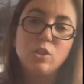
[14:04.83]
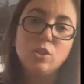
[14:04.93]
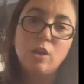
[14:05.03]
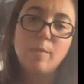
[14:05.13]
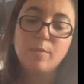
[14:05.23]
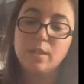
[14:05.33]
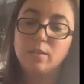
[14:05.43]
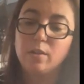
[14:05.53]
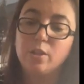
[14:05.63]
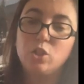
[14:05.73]
just grabbed
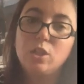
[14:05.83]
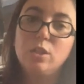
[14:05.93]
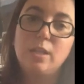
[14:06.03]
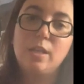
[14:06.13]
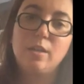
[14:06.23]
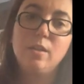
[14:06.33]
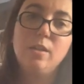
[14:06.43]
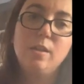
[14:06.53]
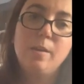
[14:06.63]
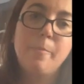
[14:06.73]
this large container.